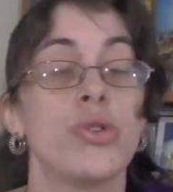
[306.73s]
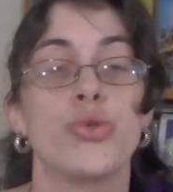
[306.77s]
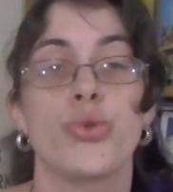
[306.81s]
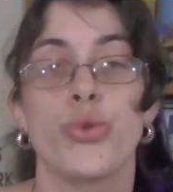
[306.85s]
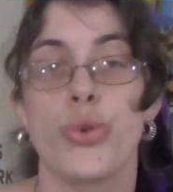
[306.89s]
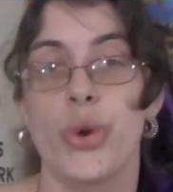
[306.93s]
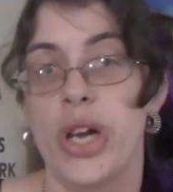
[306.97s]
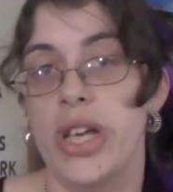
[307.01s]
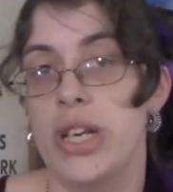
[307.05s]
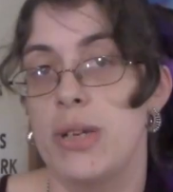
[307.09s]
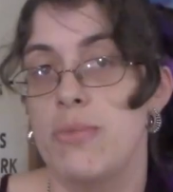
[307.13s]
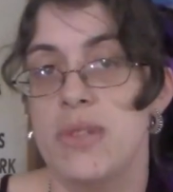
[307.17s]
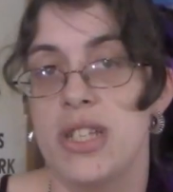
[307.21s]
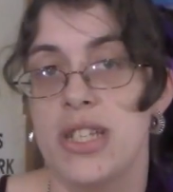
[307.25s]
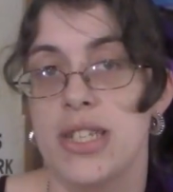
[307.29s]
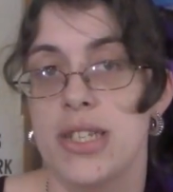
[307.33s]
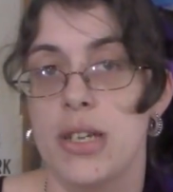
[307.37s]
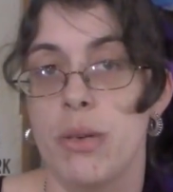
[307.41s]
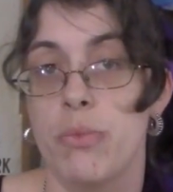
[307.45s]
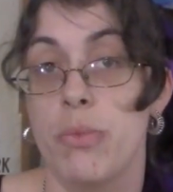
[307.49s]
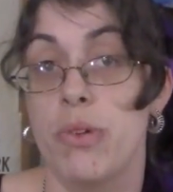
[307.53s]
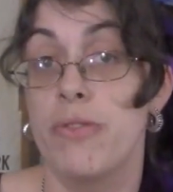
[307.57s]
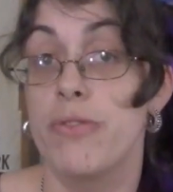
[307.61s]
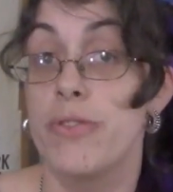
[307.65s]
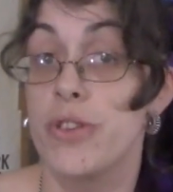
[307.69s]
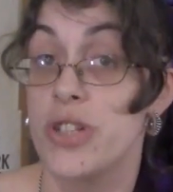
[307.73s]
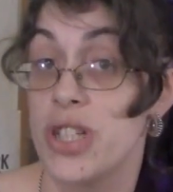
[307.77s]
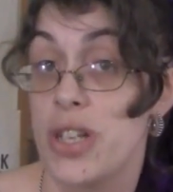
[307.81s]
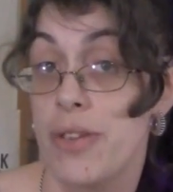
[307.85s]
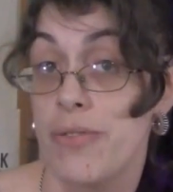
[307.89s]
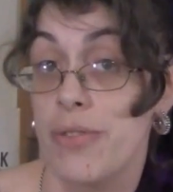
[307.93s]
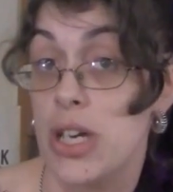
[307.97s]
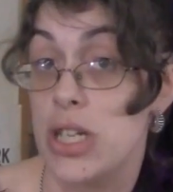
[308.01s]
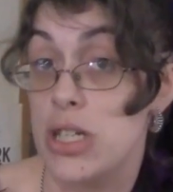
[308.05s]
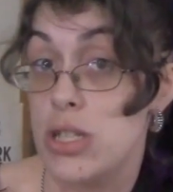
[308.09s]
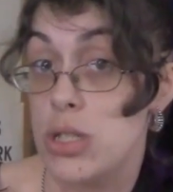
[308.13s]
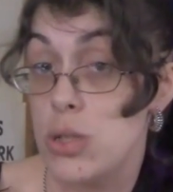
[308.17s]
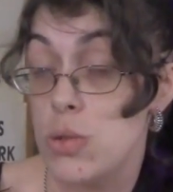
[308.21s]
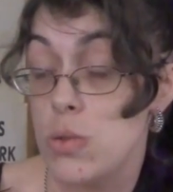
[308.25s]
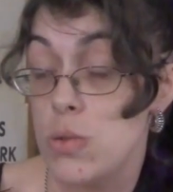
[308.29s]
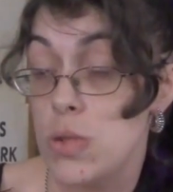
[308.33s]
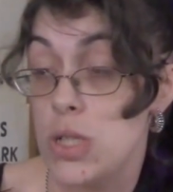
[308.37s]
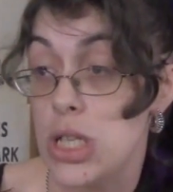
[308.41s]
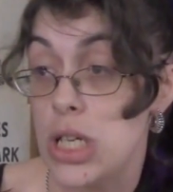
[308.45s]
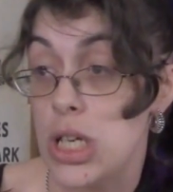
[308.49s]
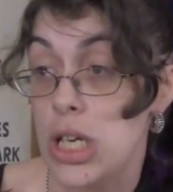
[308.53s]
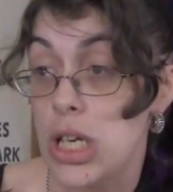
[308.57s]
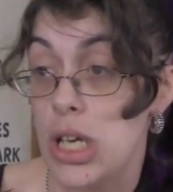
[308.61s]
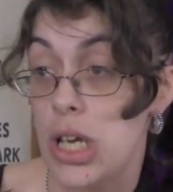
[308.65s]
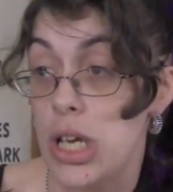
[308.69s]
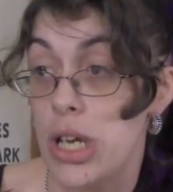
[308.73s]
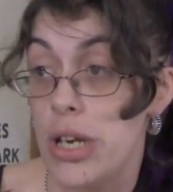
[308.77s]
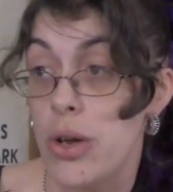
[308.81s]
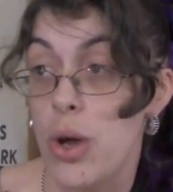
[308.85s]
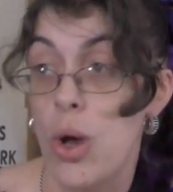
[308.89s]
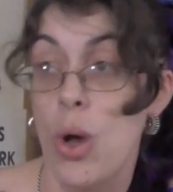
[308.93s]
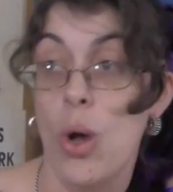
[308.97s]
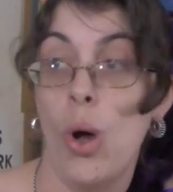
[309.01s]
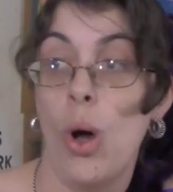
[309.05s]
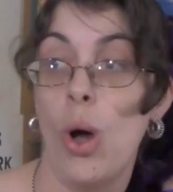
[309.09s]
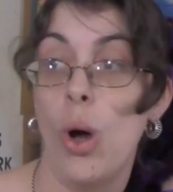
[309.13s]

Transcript: trade them to someone for stuff I do need,